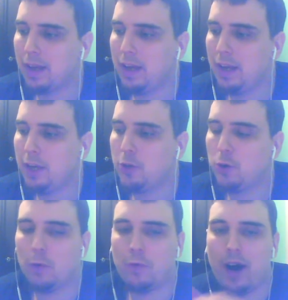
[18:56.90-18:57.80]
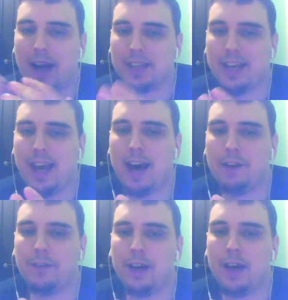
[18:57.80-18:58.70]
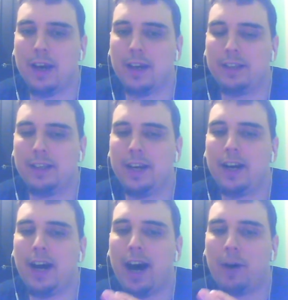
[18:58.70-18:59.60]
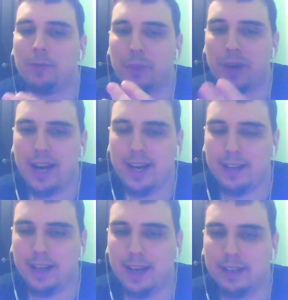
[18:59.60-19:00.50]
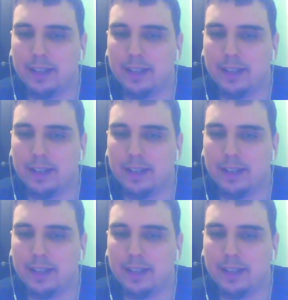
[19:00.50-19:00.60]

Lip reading: each of us have their own brain, and